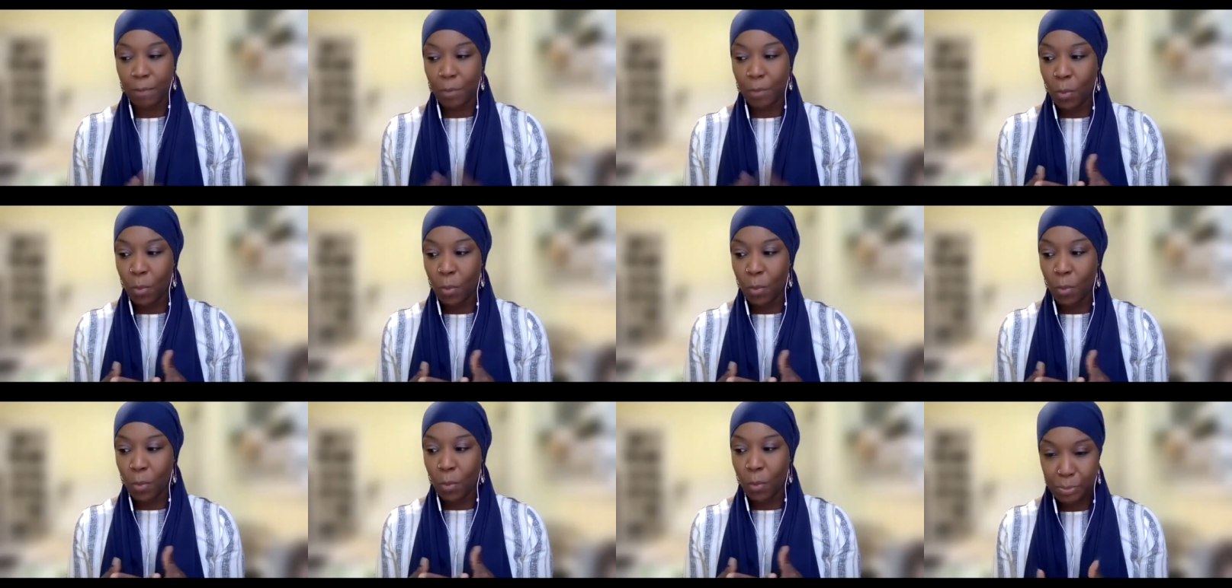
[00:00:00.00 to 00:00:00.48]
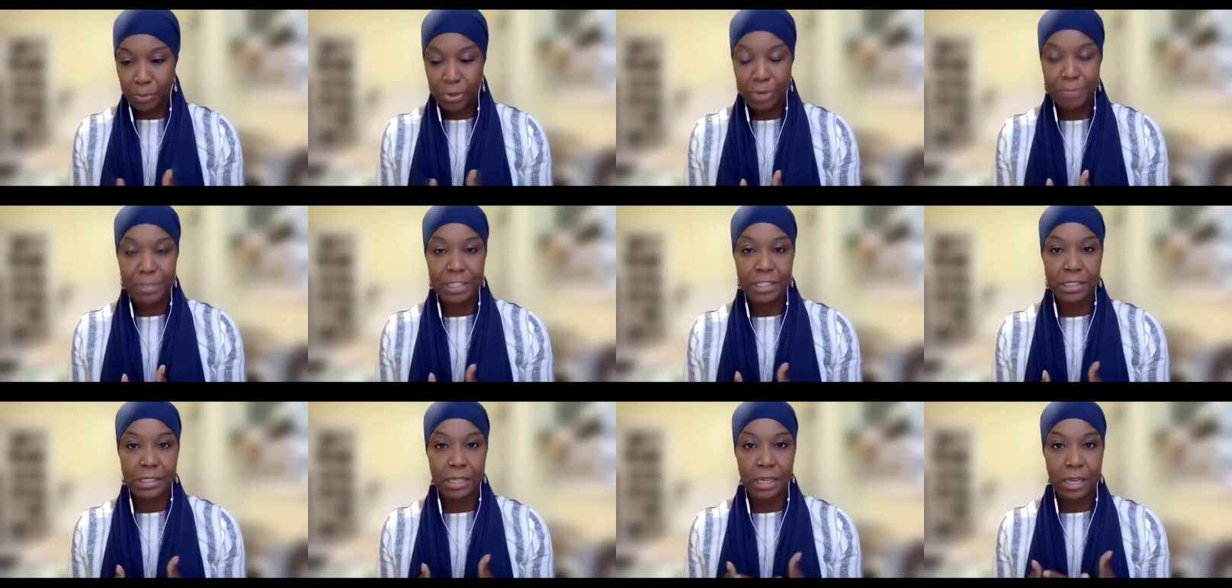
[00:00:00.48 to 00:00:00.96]
white
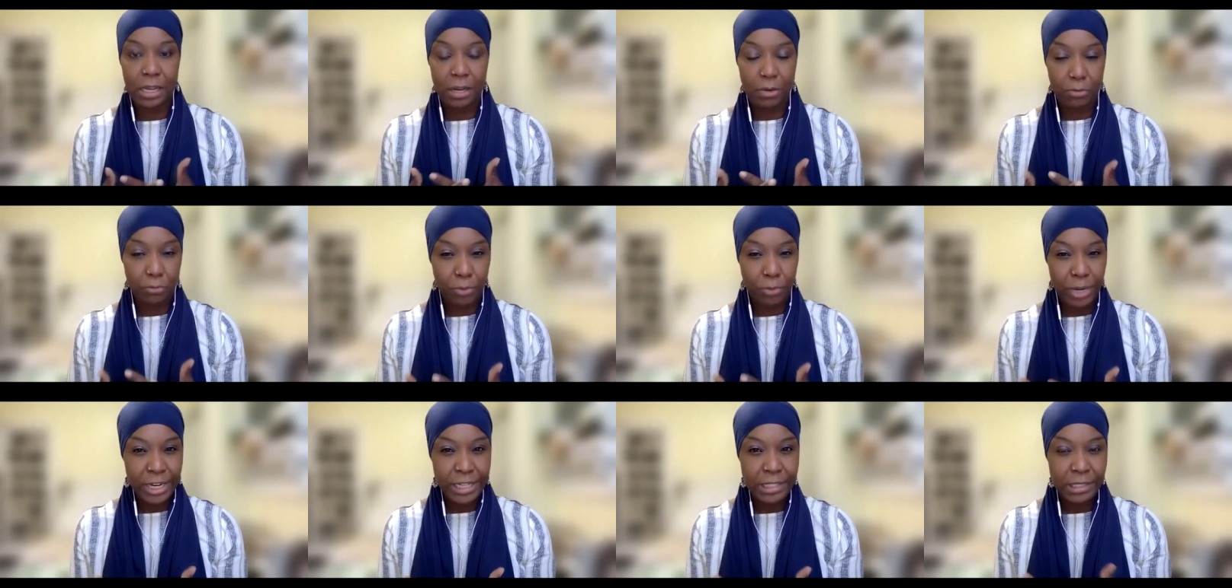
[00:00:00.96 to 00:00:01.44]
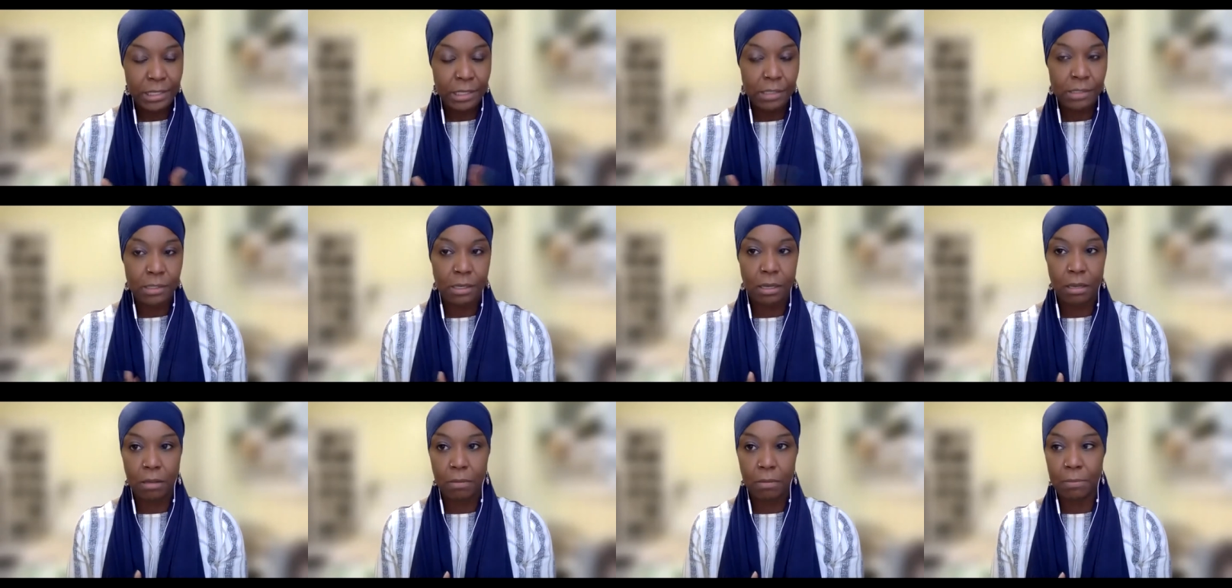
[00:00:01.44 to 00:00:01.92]
supremacy and of
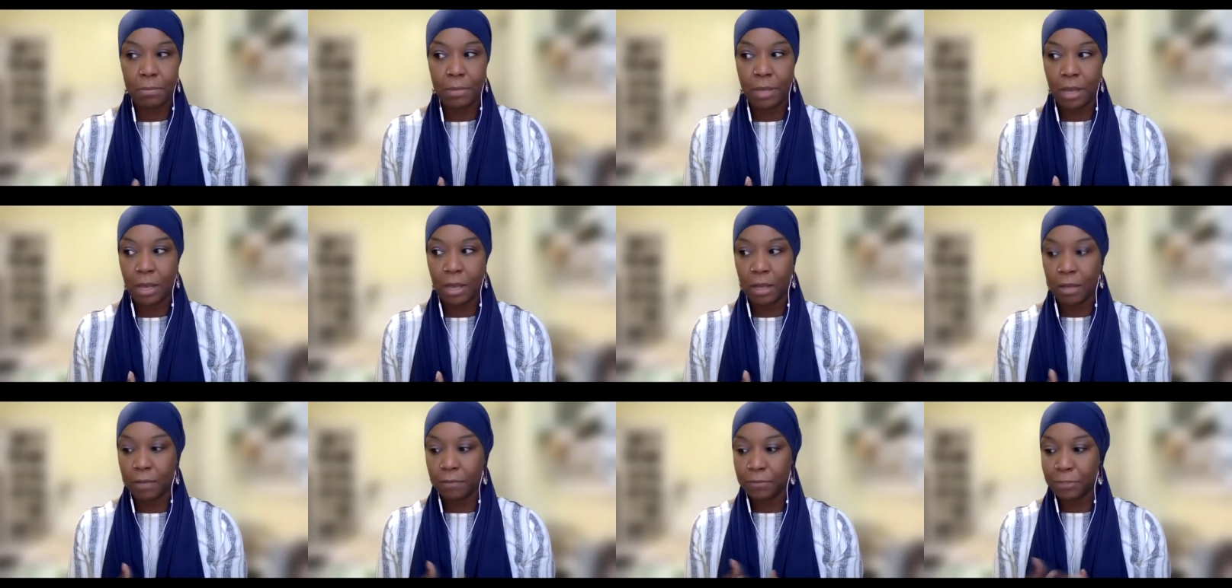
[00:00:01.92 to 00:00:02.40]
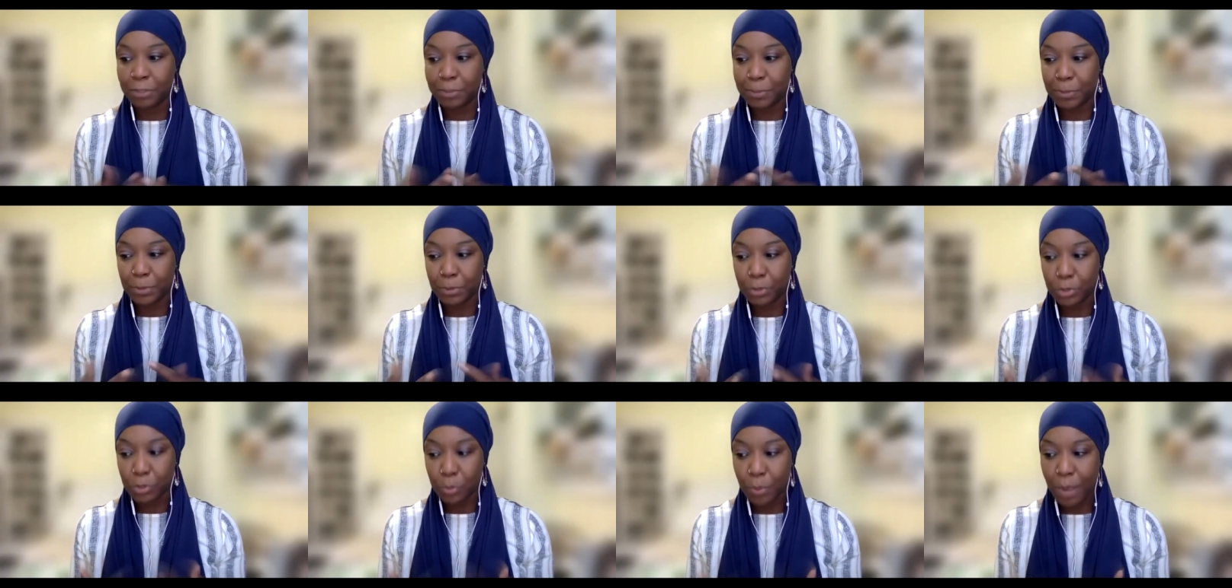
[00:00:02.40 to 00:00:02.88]
racism, of
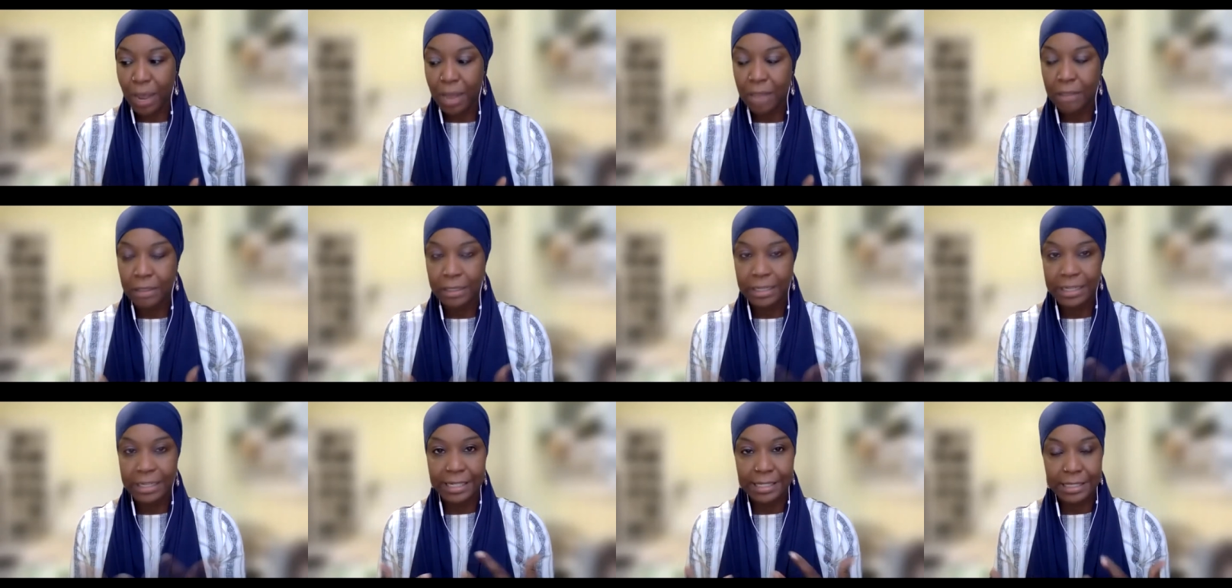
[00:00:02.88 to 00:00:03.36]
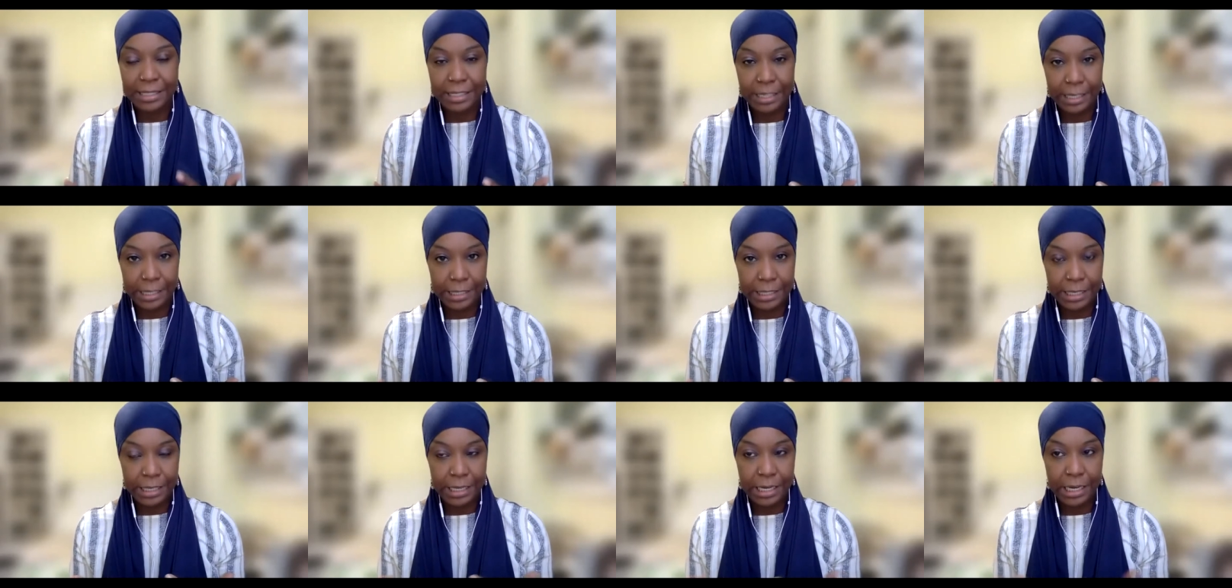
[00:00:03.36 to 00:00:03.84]
spirituality and
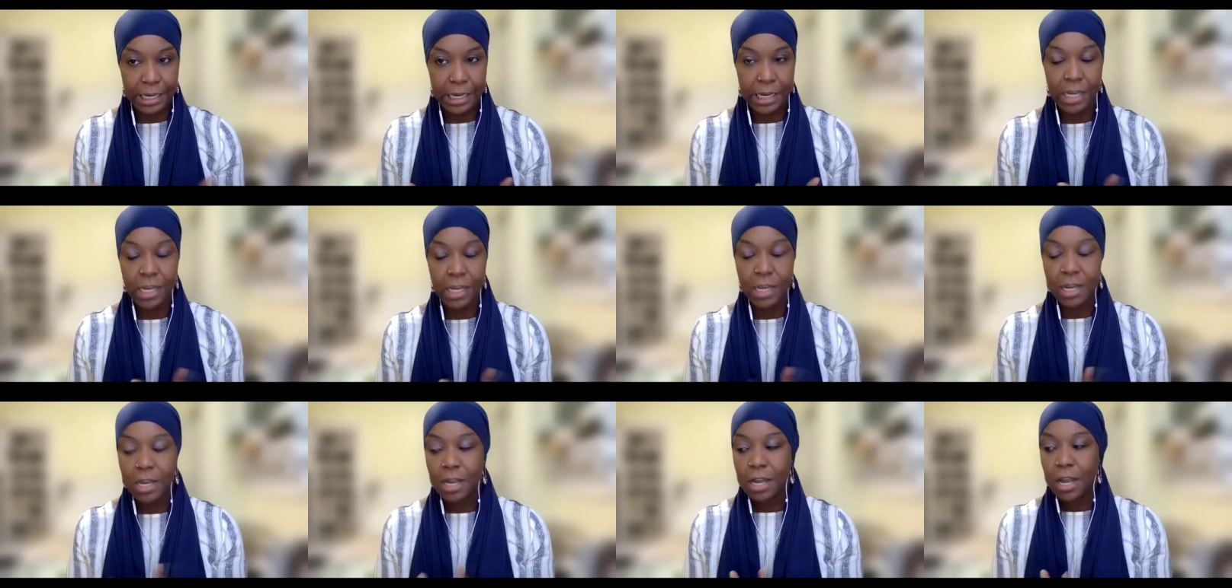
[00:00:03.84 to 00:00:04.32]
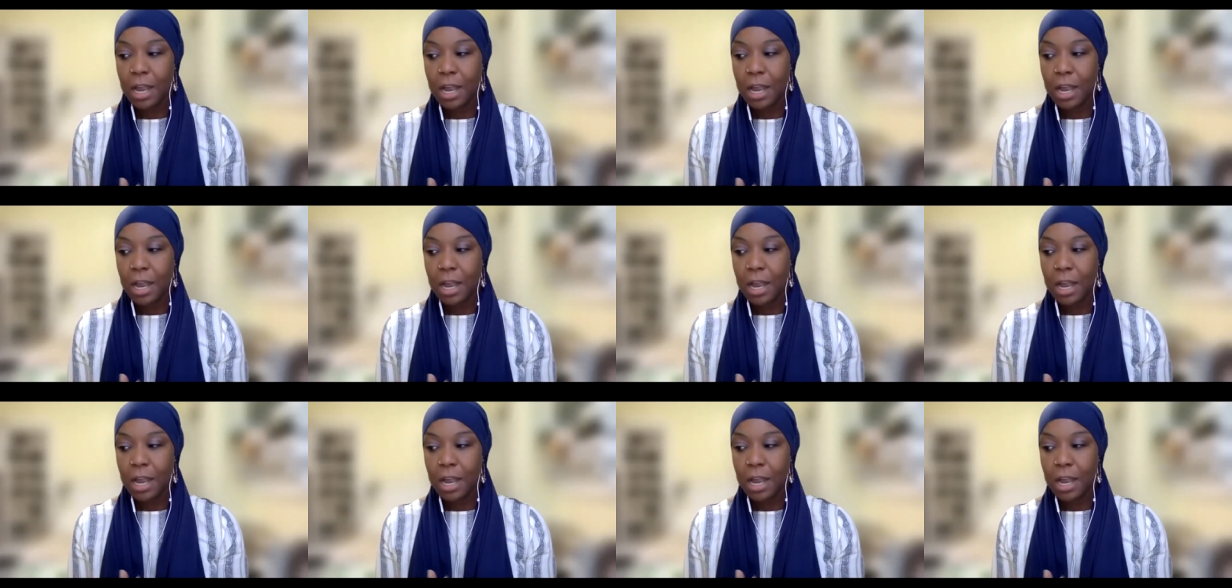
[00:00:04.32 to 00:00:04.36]
dignity.